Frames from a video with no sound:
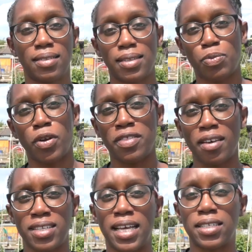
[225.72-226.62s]
It's one of
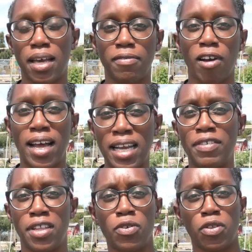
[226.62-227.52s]
those things though, right? I
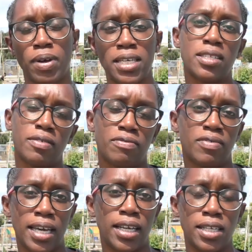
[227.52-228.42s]
live in the northwest of
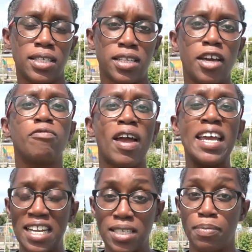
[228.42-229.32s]
England, so
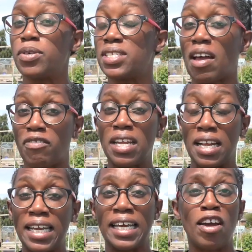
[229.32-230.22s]
rain is most
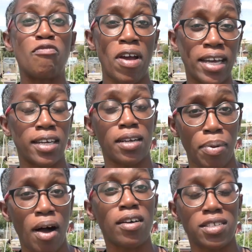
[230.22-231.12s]
definitely a regular
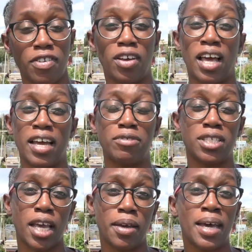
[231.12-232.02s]
part of our lives.
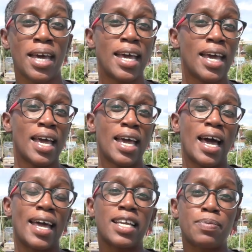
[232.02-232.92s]
So
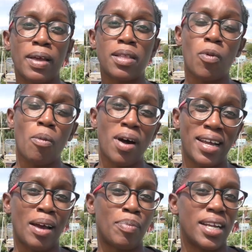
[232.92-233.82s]
I expect that what
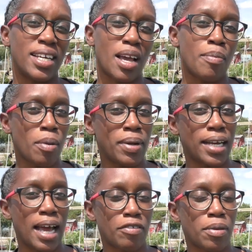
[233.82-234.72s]
might happen is I'm probably
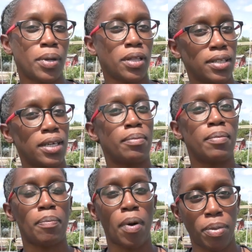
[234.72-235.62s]
going to have to pull
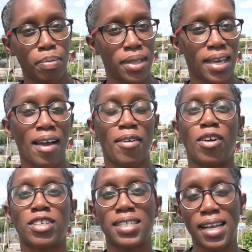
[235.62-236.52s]
them, pop them in the
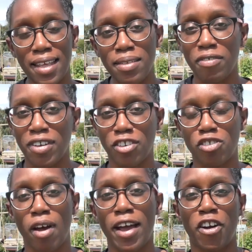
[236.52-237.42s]
garage to let them finish
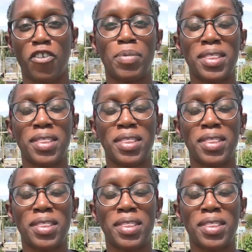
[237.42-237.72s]
drying off.